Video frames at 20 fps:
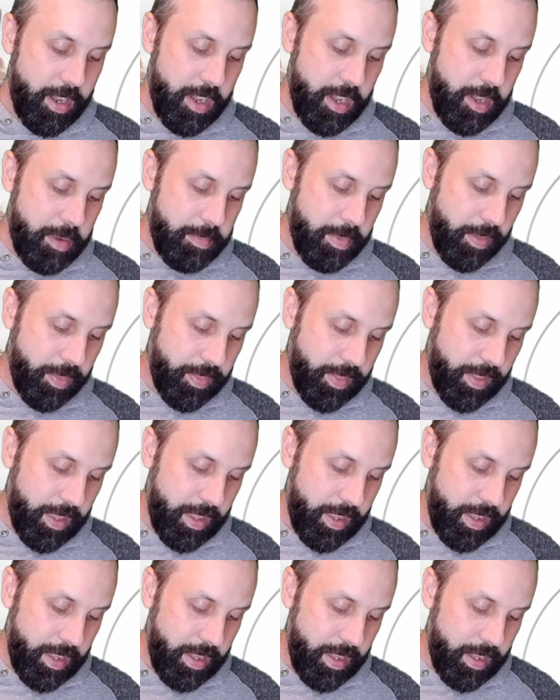But
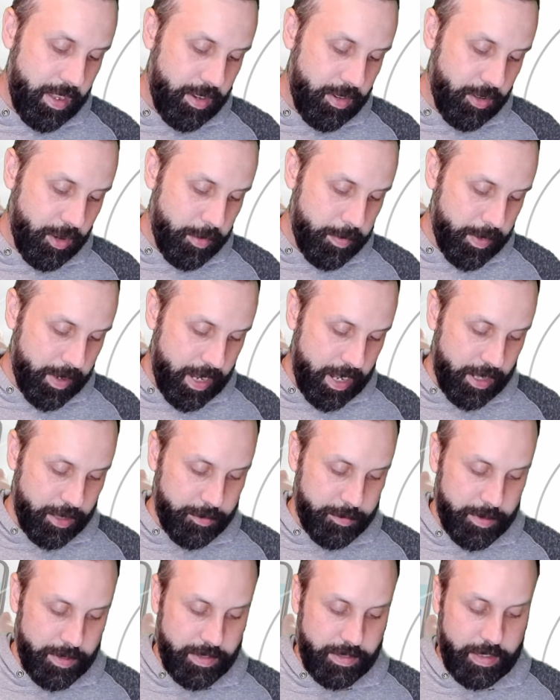the group
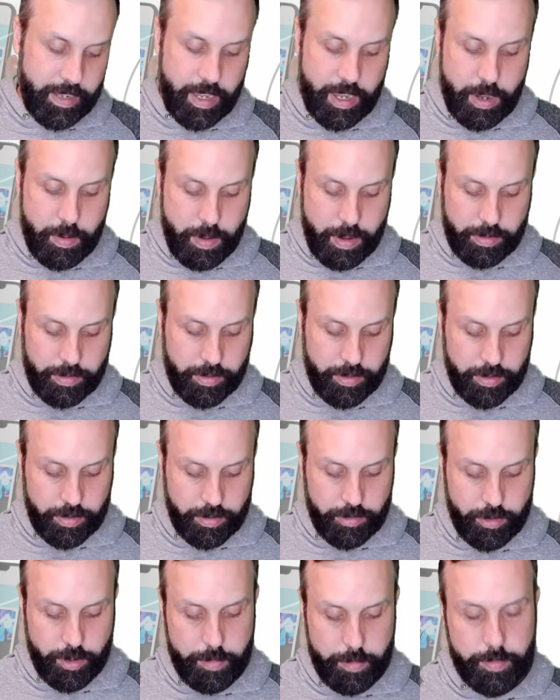announcements can go out to their
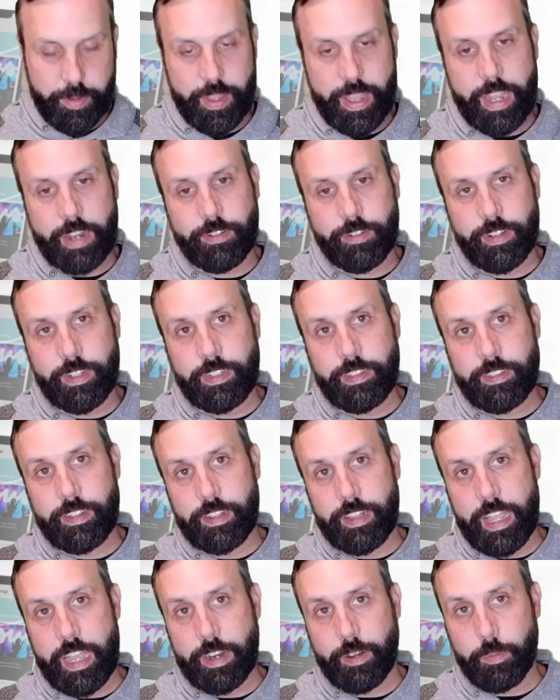group where they actually
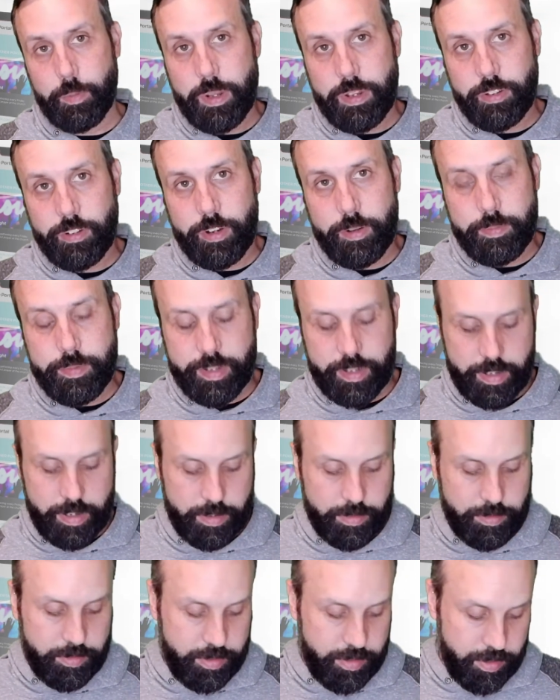select which groups it
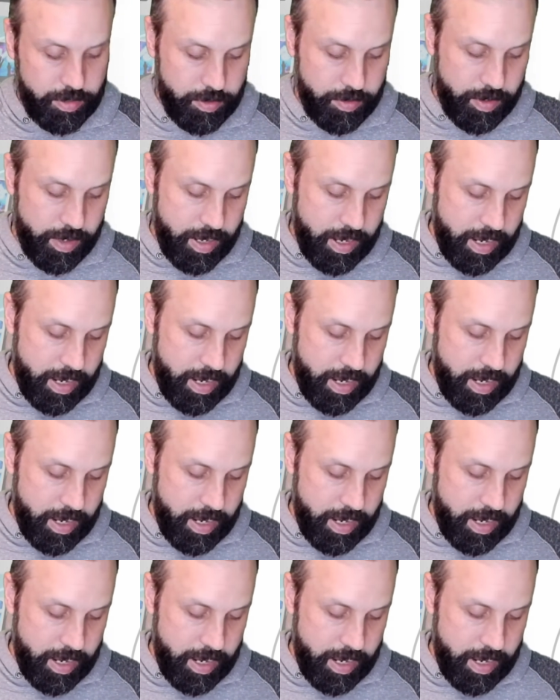goes to.